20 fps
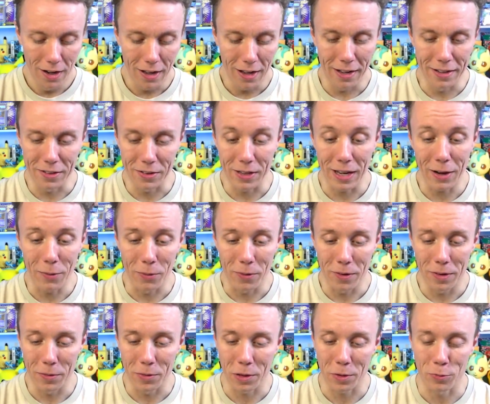And yeah,
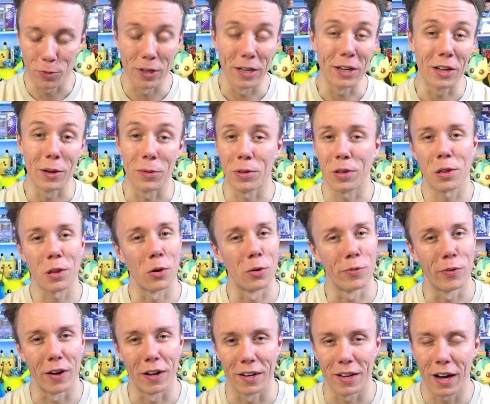it was really, it was so
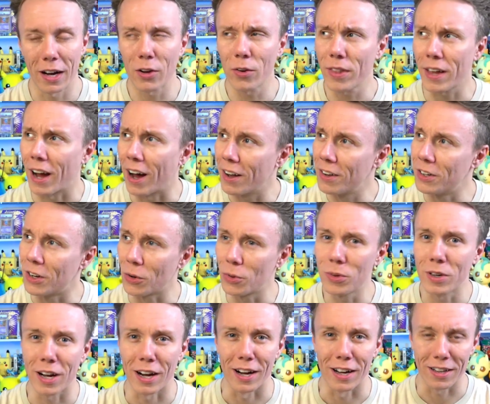fun. I got that
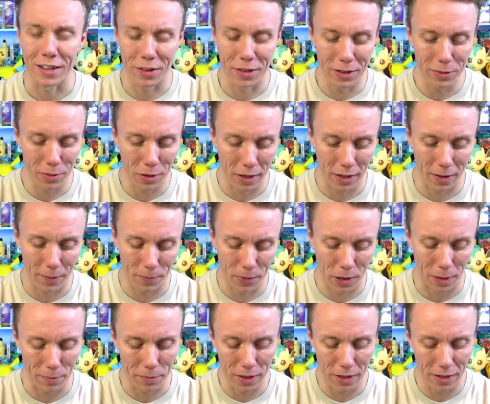unknown card. I think it was like a
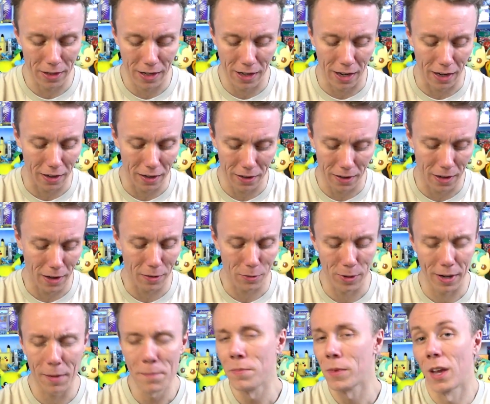something color art
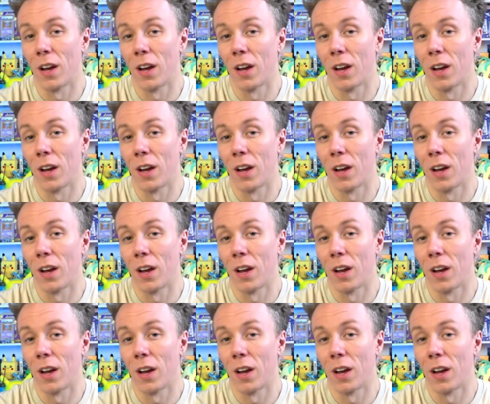rare.